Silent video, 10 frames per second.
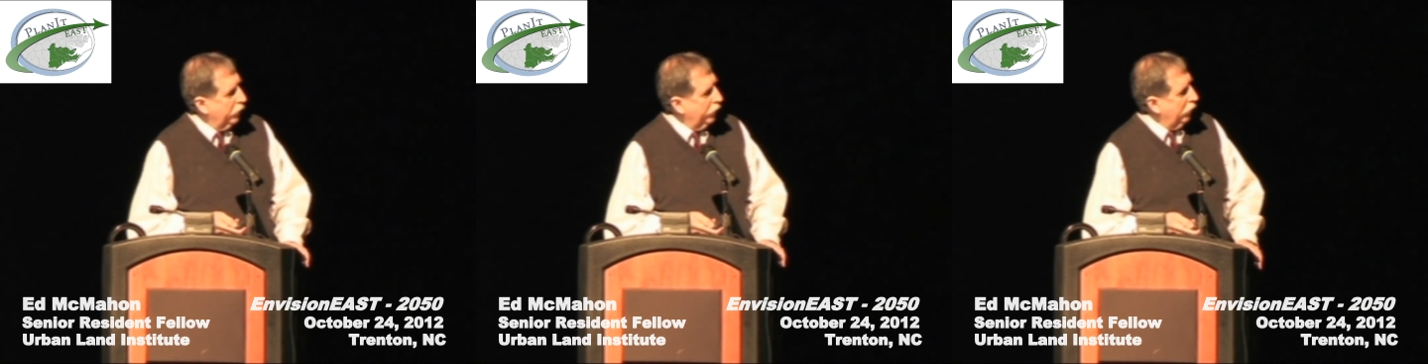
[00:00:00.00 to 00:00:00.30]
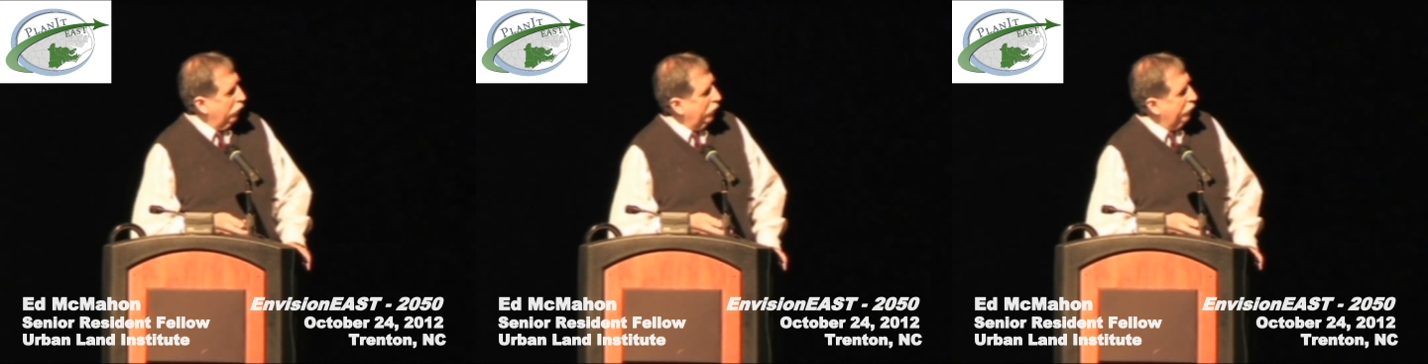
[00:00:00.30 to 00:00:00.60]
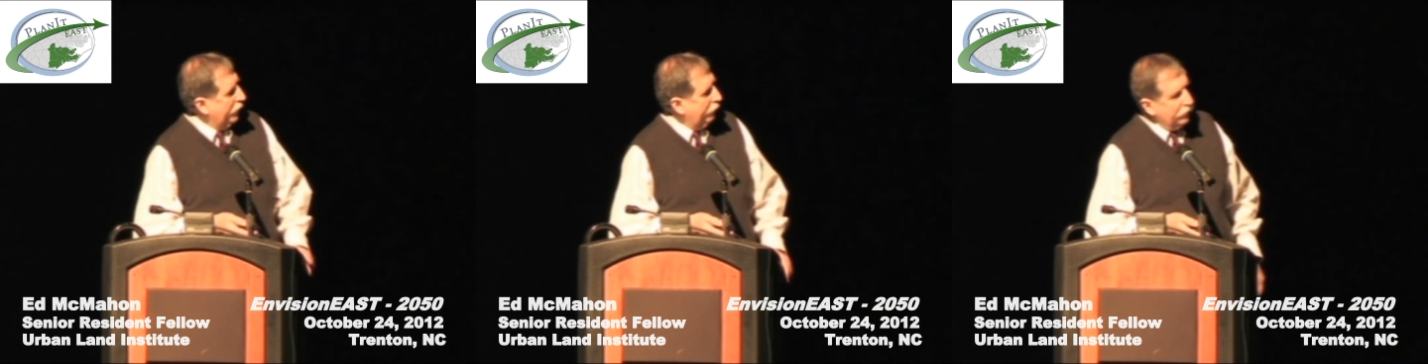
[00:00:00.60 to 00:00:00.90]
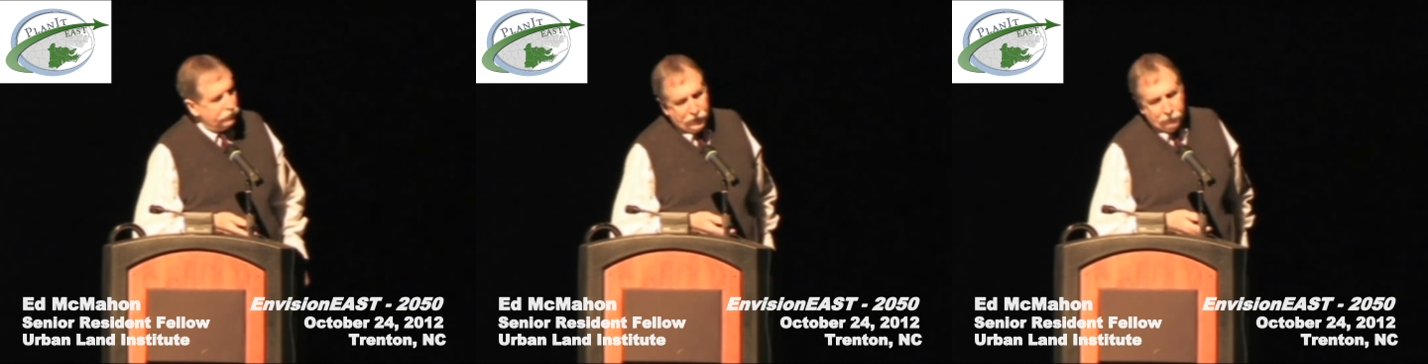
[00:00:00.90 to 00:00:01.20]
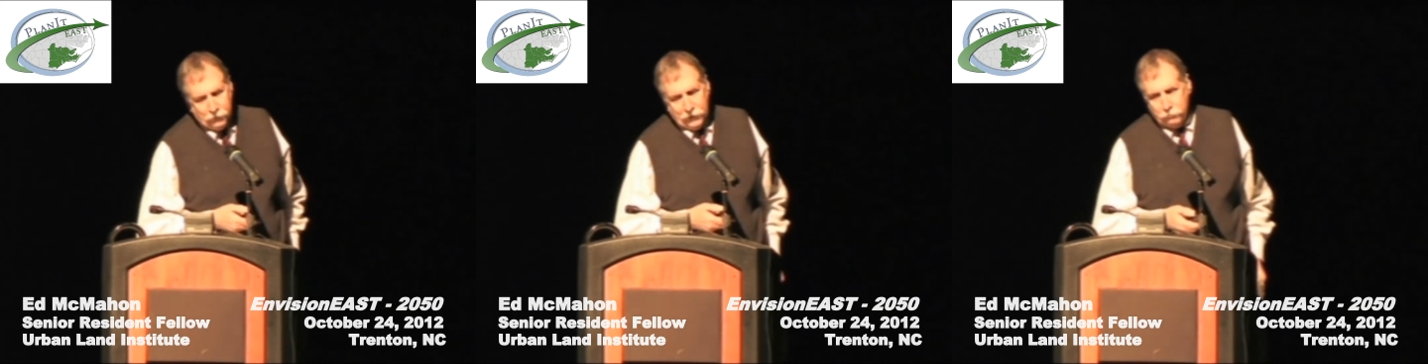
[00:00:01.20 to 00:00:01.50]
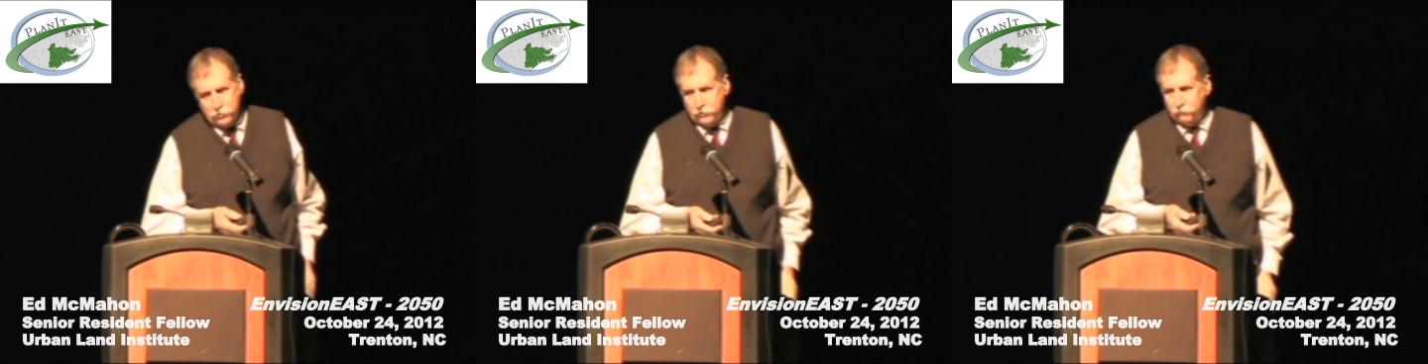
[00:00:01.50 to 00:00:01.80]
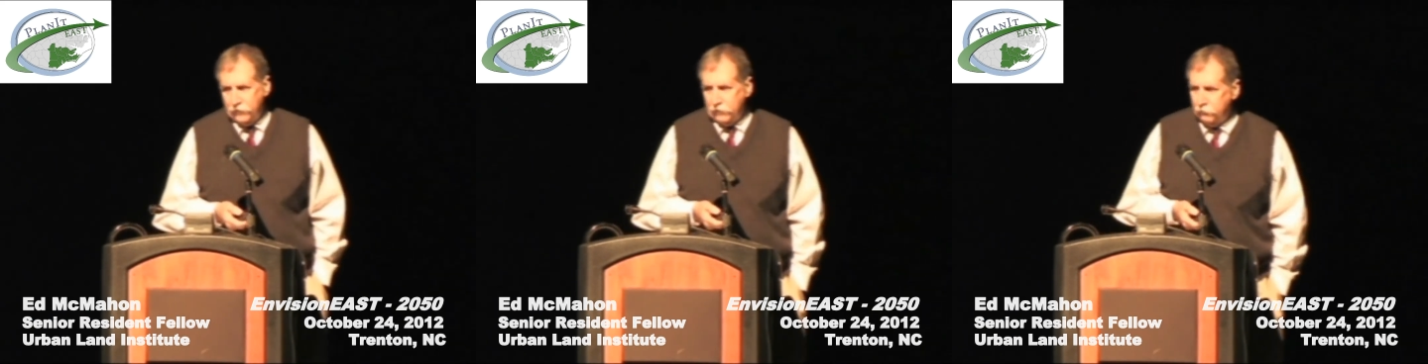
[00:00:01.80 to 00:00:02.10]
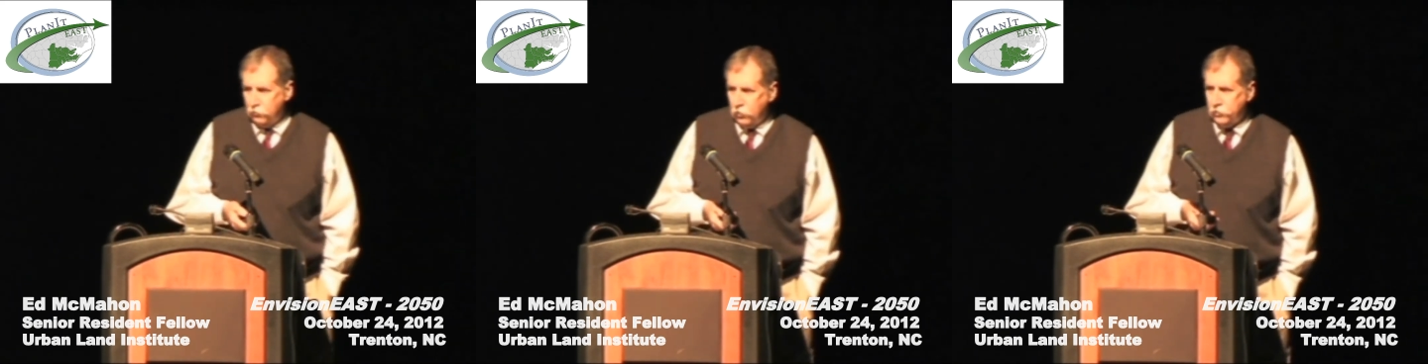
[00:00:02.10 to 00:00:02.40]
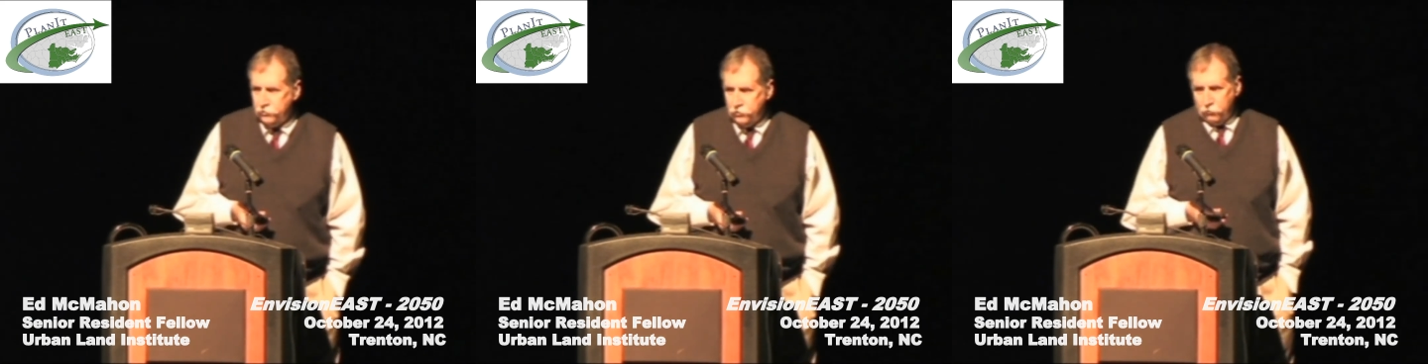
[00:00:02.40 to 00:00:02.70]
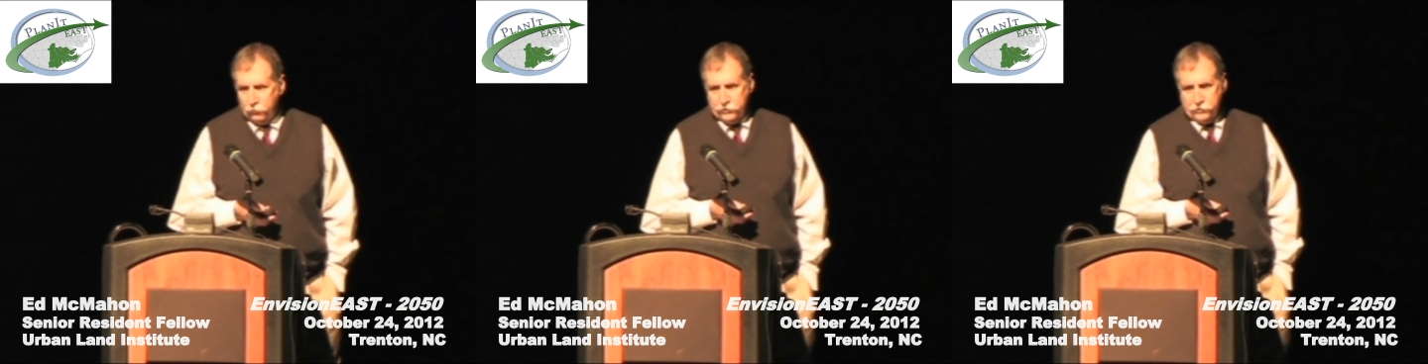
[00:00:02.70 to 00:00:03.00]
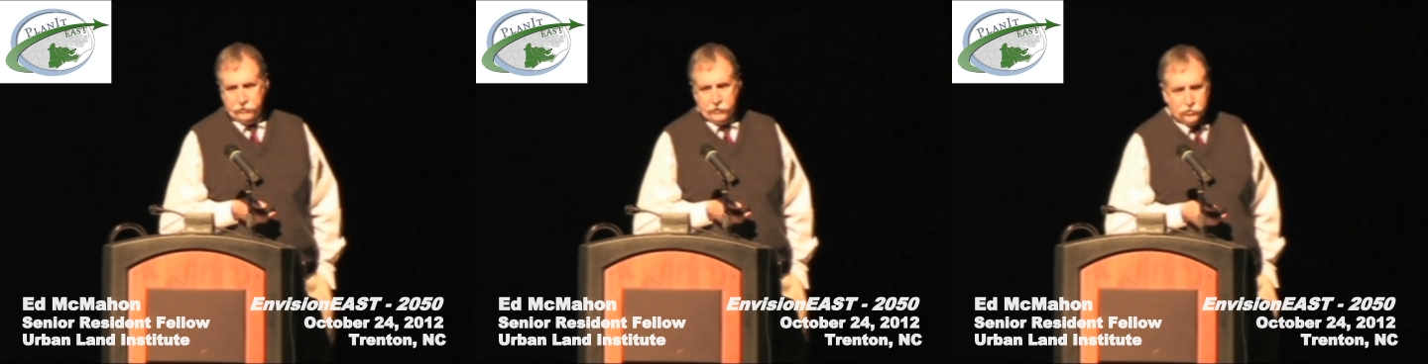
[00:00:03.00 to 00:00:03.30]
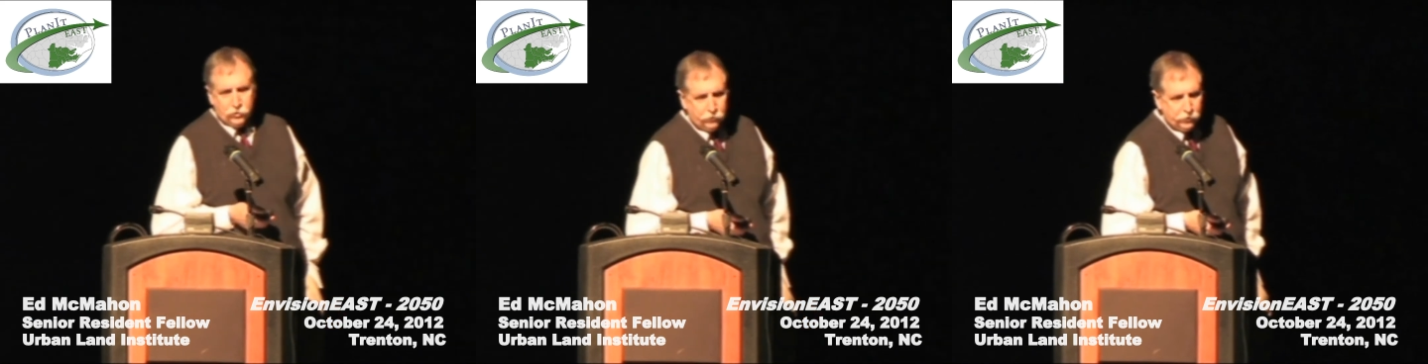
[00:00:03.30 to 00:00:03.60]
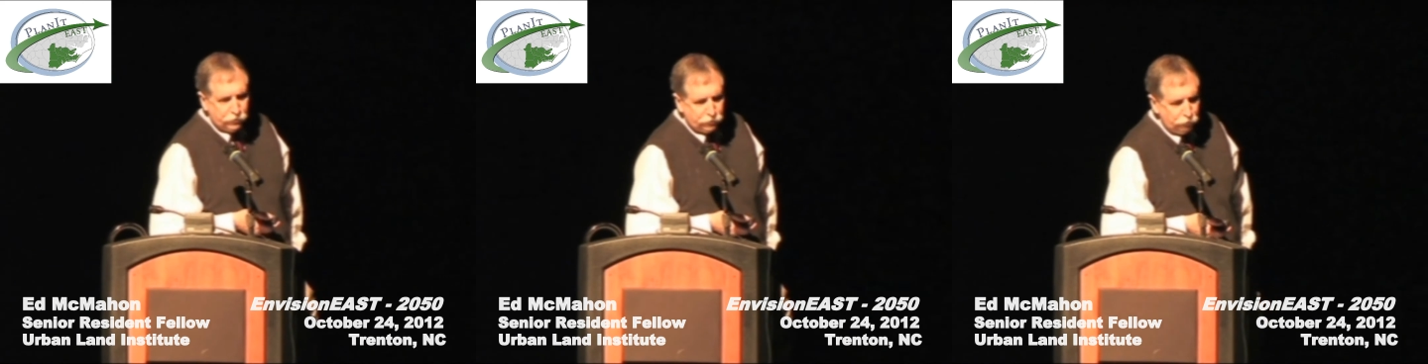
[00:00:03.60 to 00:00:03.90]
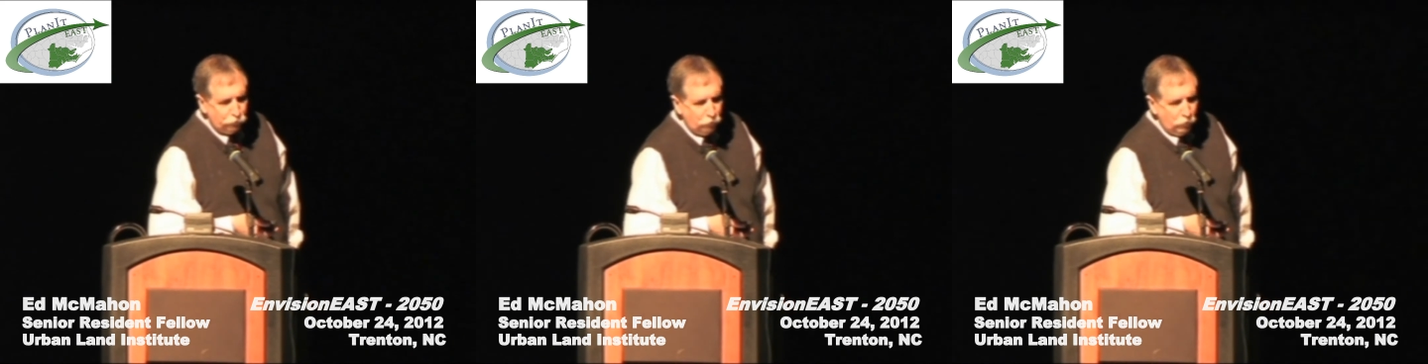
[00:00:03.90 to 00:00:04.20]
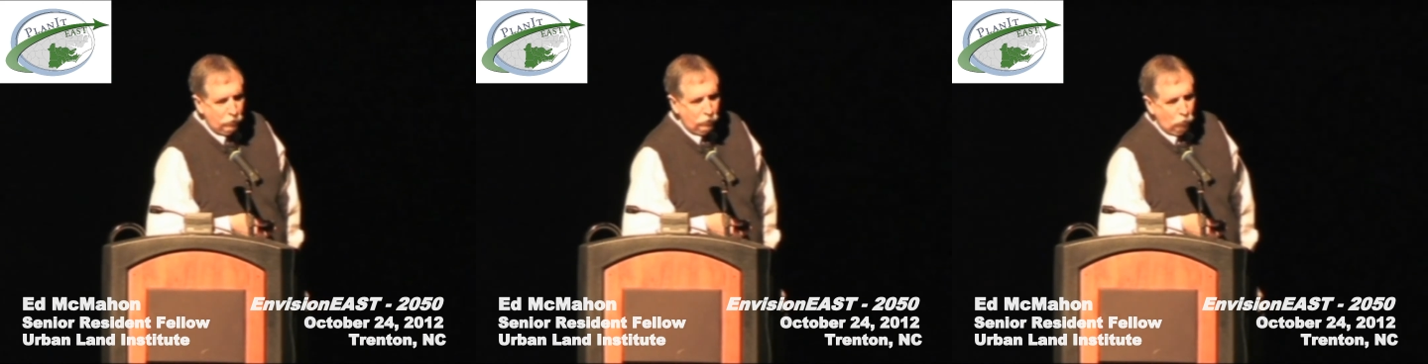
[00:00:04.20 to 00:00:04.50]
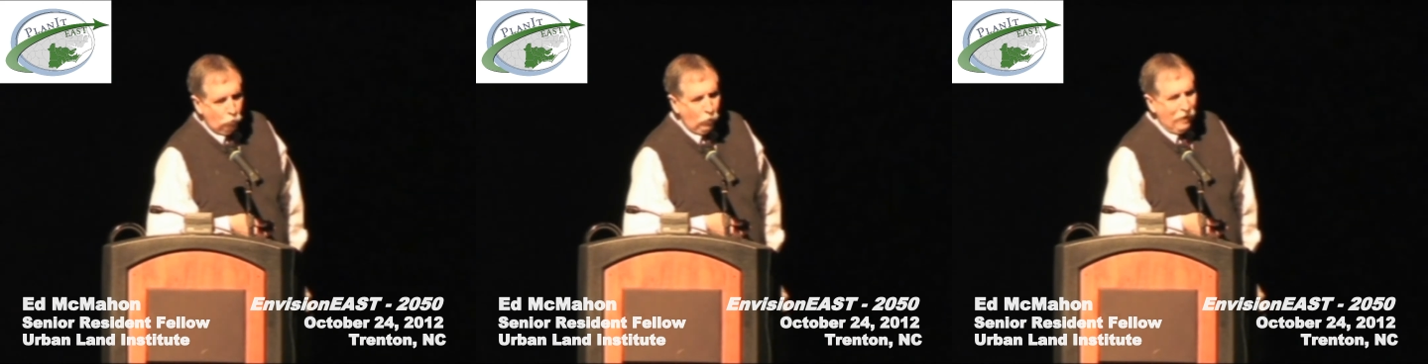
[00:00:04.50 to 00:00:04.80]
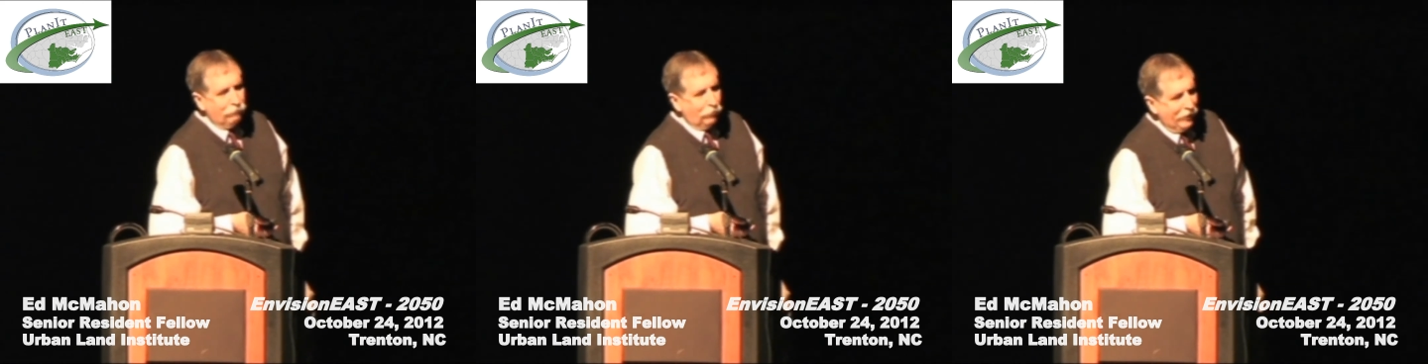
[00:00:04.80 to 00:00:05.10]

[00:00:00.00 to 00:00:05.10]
You know, let me give you an example. I was in Fayetteville, Arkansas recently, and I saw these two waffle